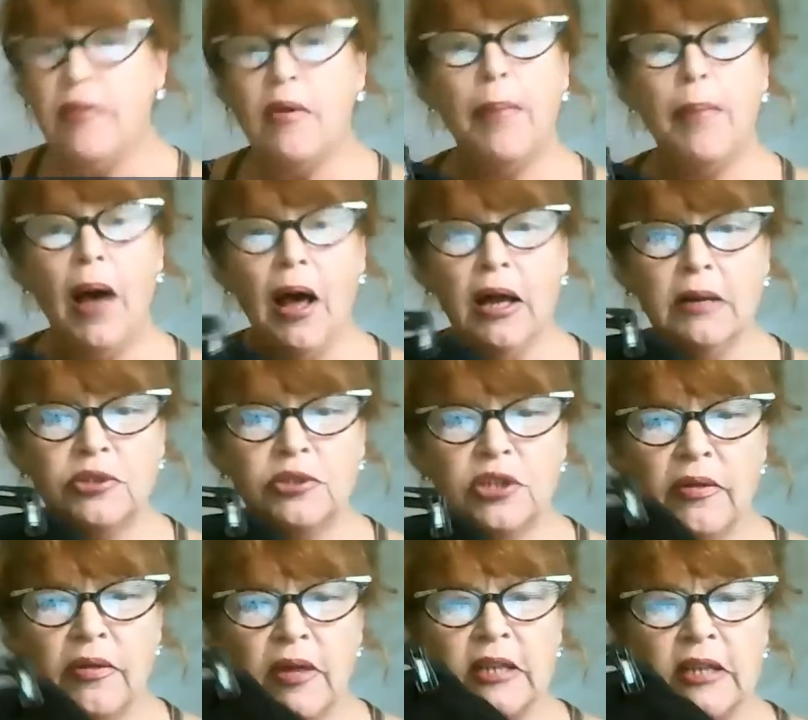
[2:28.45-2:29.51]
the bottoms
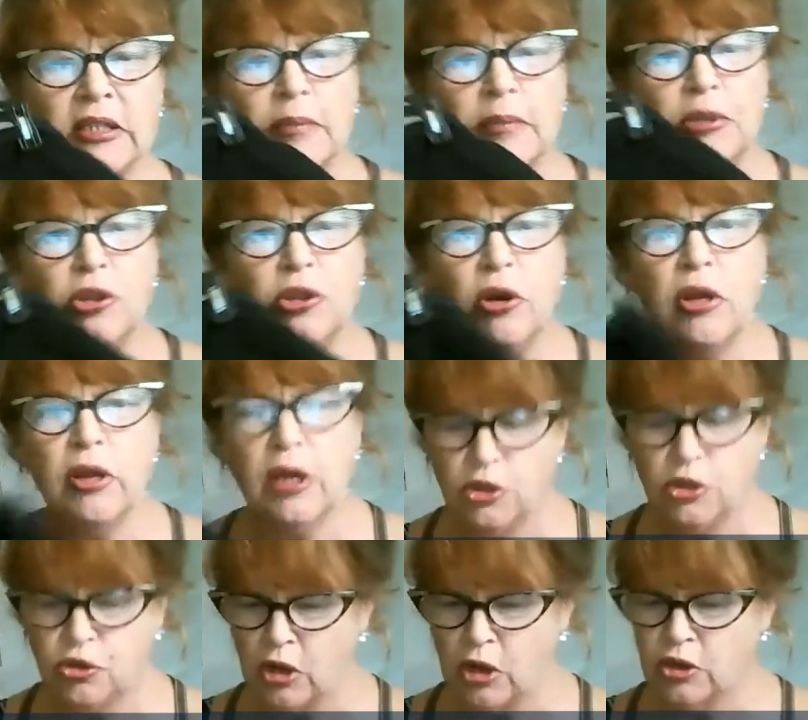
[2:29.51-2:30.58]
to this, let me show you the
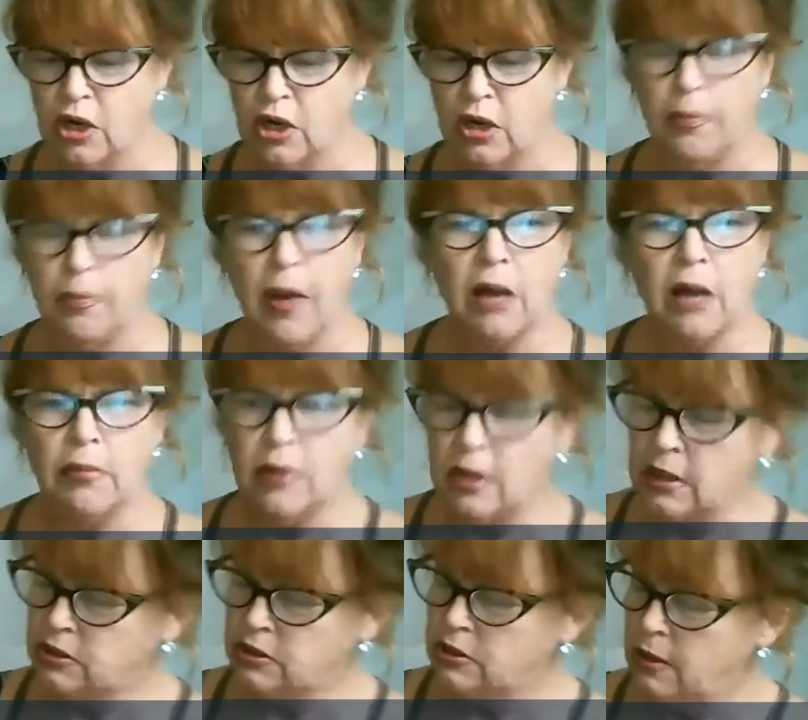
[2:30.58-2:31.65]
construction on the bottom of
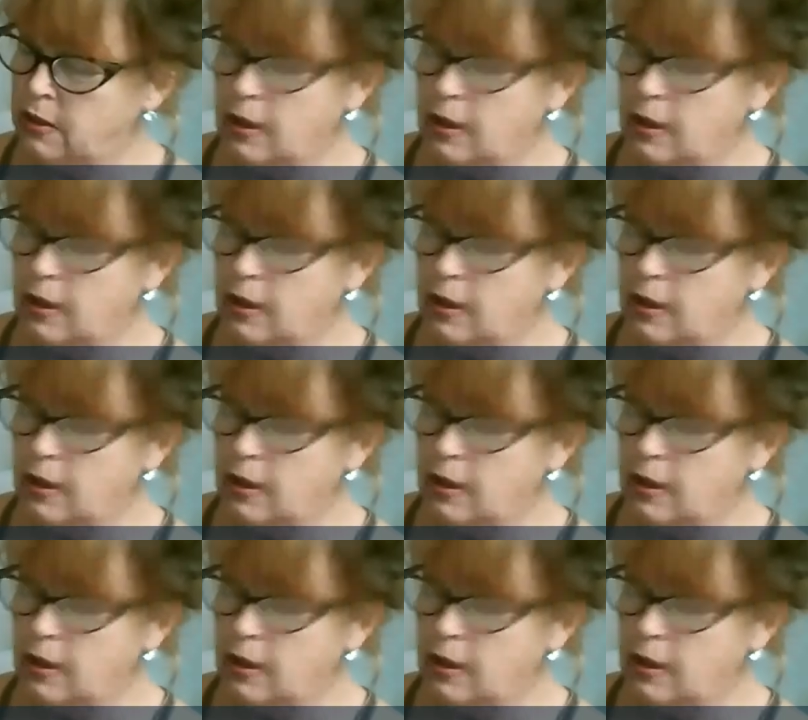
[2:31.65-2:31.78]
this.